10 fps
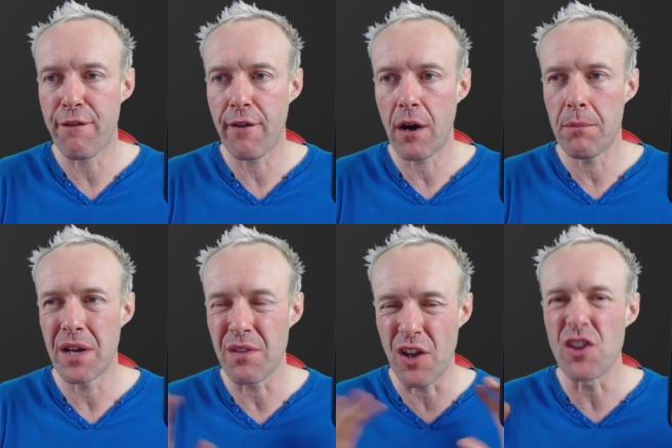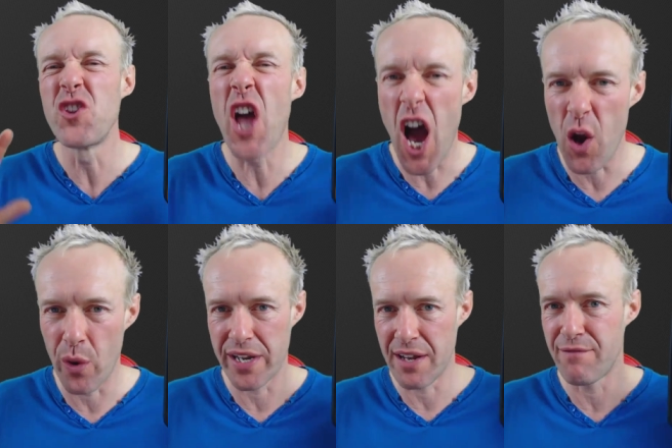from, no,
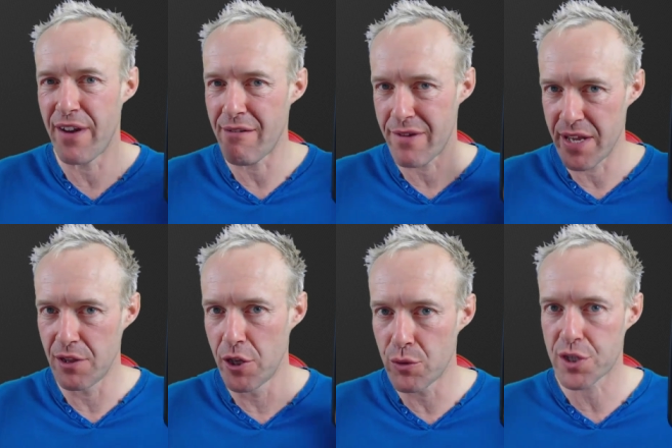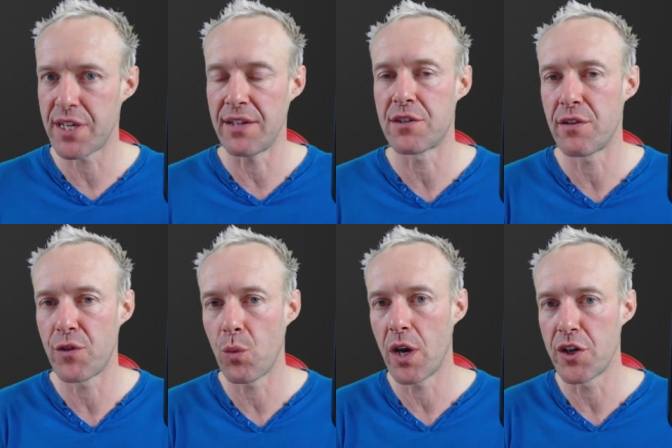in a very loose sense of
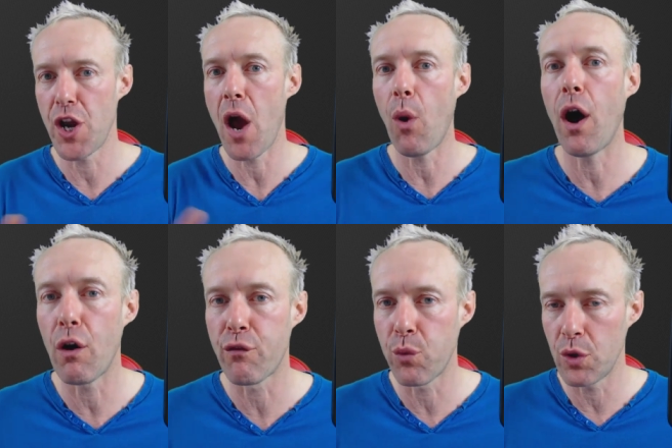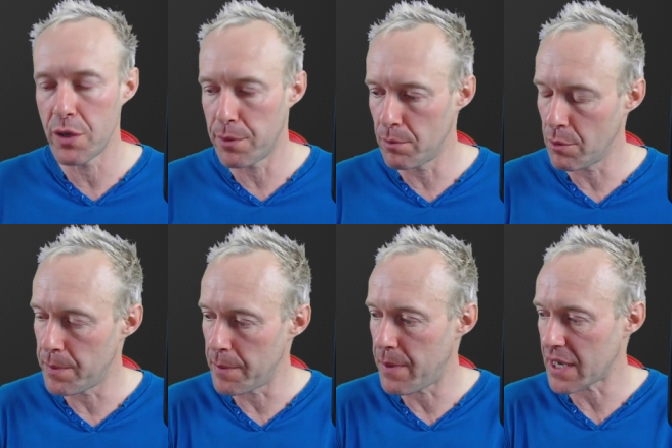the word, know of Woolly
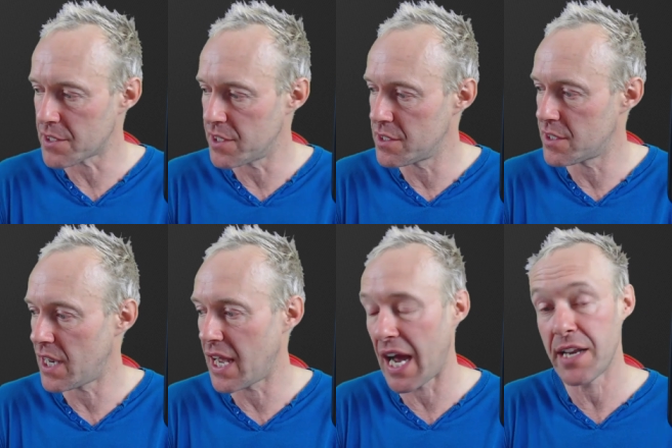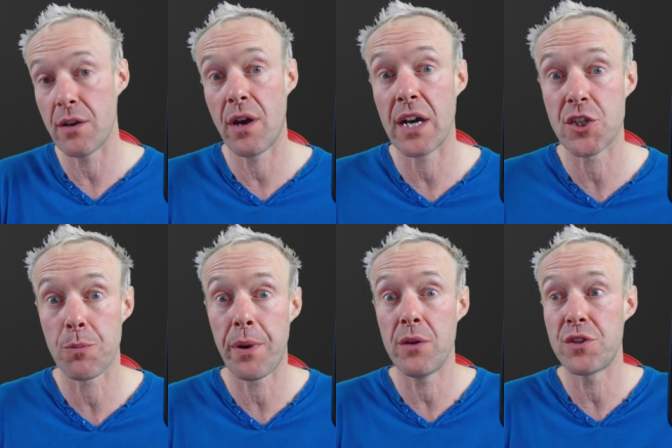Bumblebee back since, I, I don't know, I
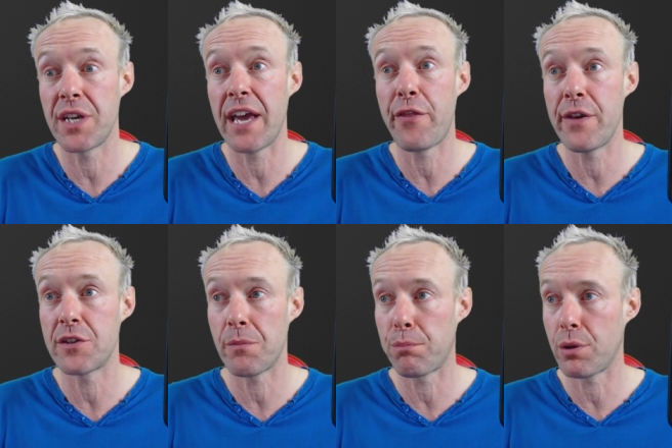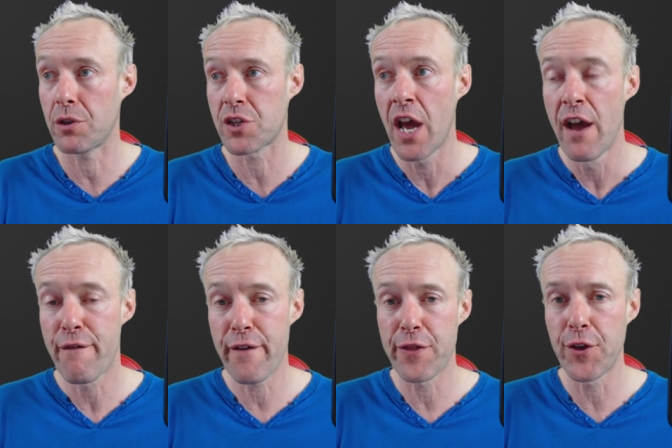suppose the Atheism Plus,
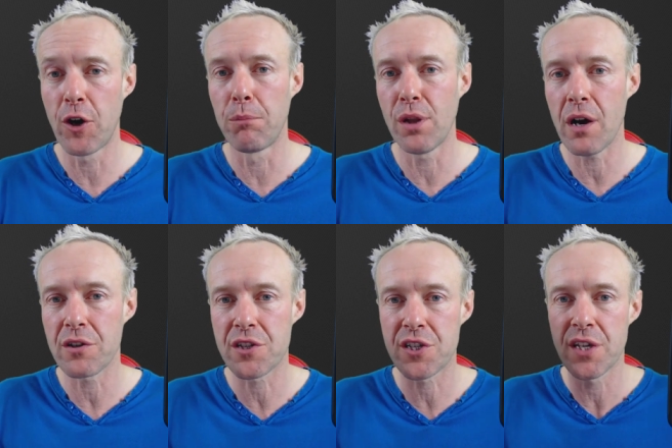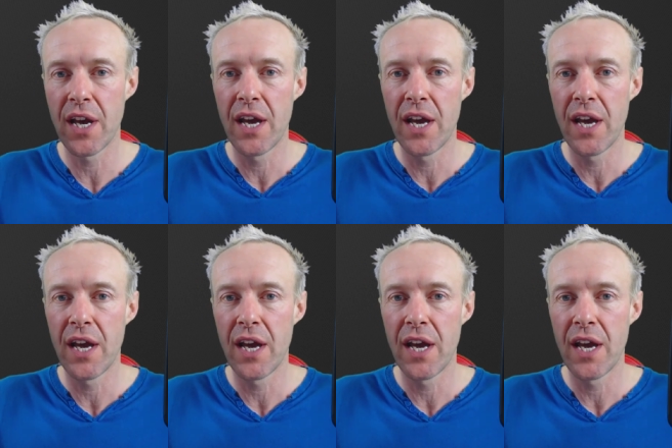Free Thought Blogs,